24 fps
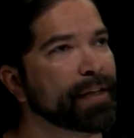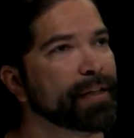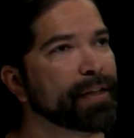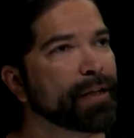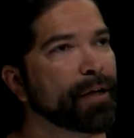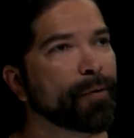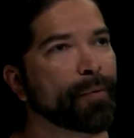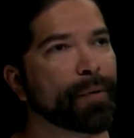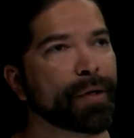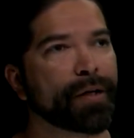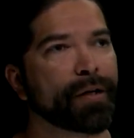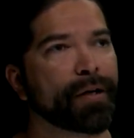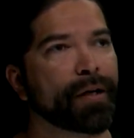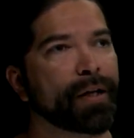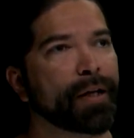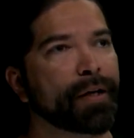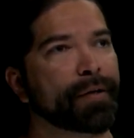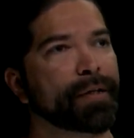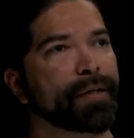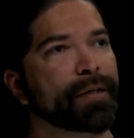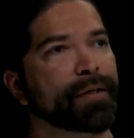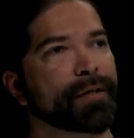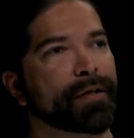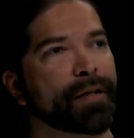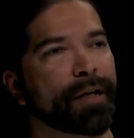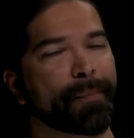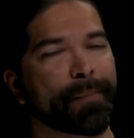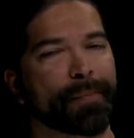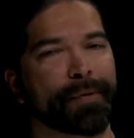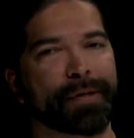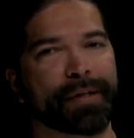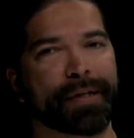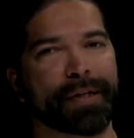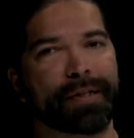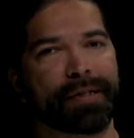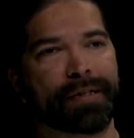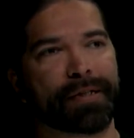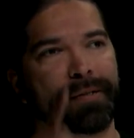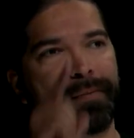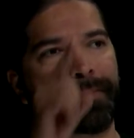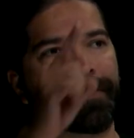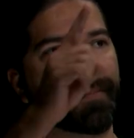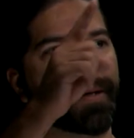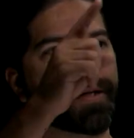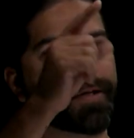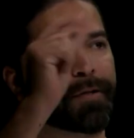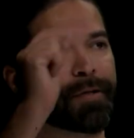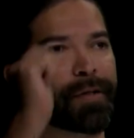Now I want to call out here a couple things.
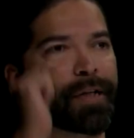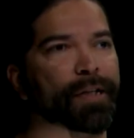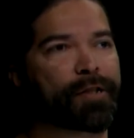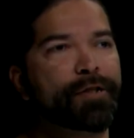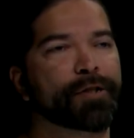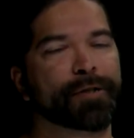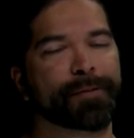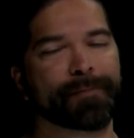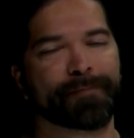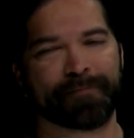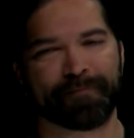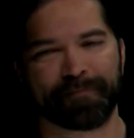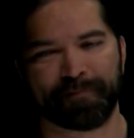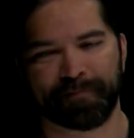Mother Nature,